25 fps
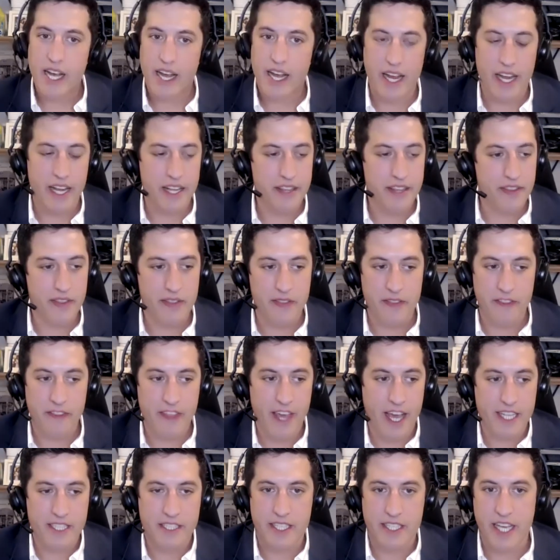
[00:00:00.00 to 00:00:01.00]
And
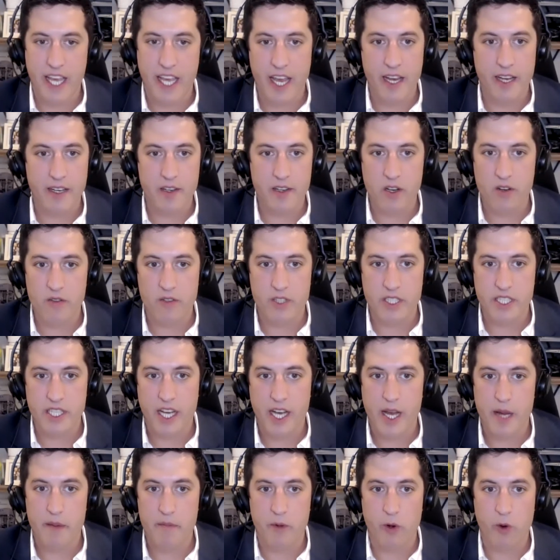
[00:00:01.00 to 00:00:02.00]
that's gained over
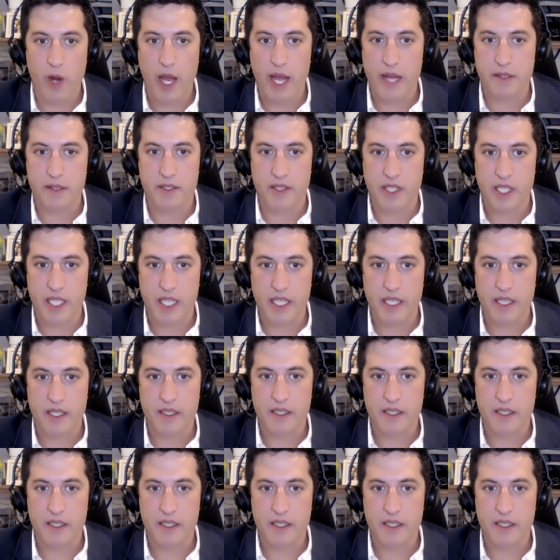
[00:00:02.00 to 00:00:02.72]
time gradually.